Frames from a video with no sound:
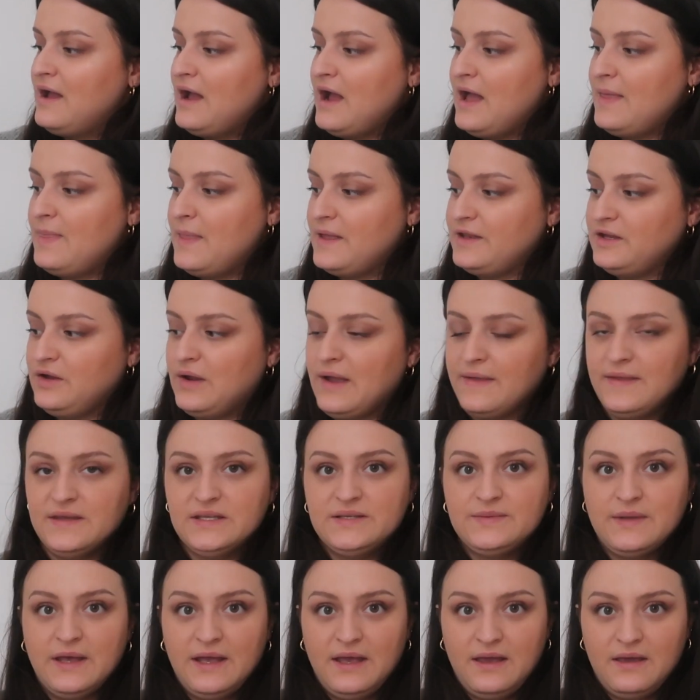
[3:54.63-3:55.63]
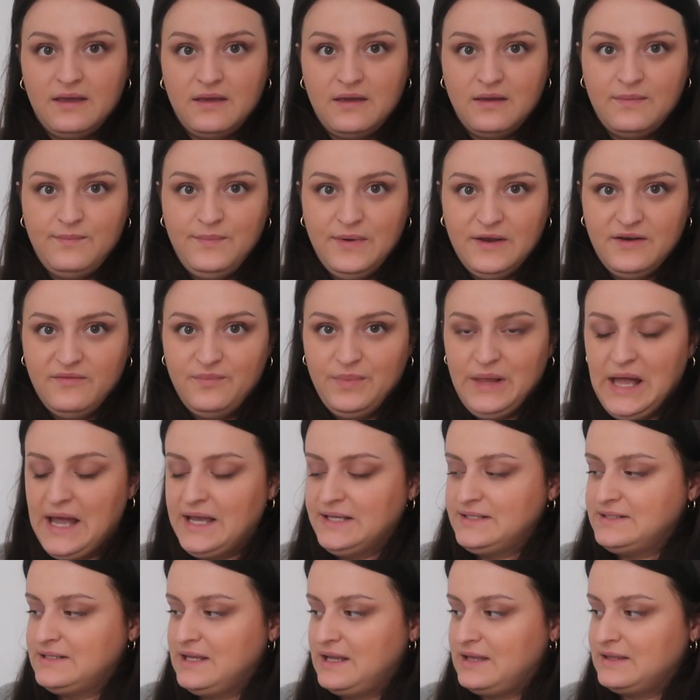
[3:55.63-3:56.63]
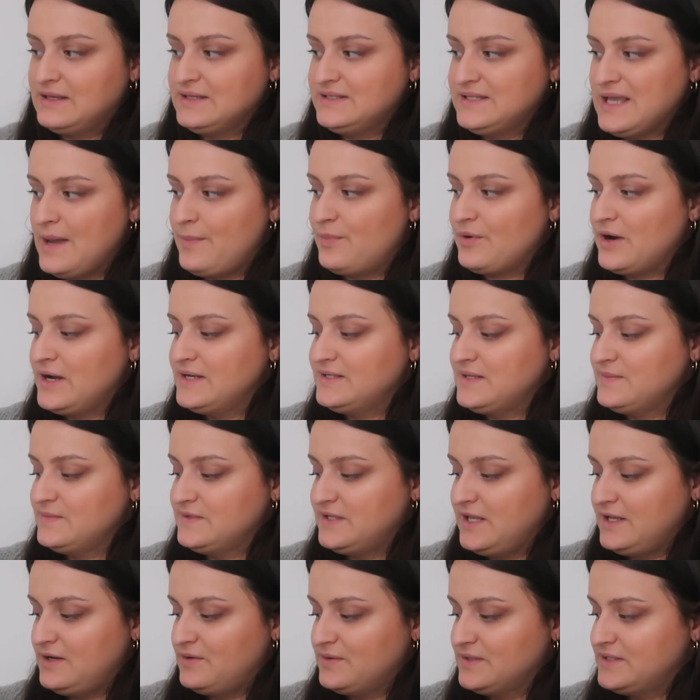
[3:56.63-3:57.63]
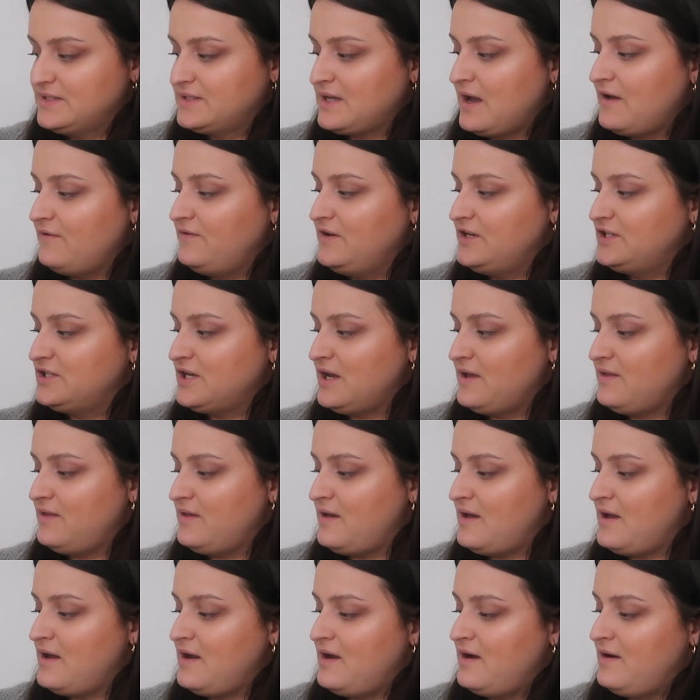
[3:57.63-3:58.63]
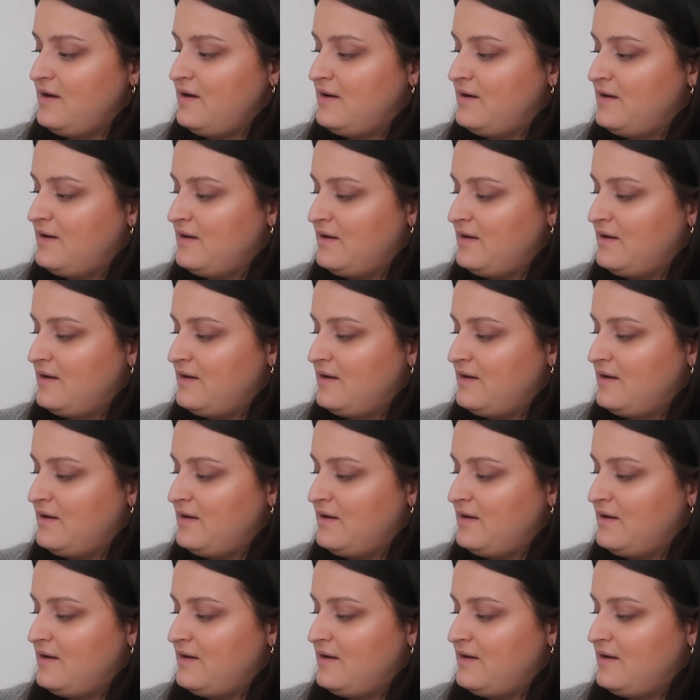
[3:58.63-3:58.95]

and then you get this like bit of plastic that separates them so they don't scuff each other.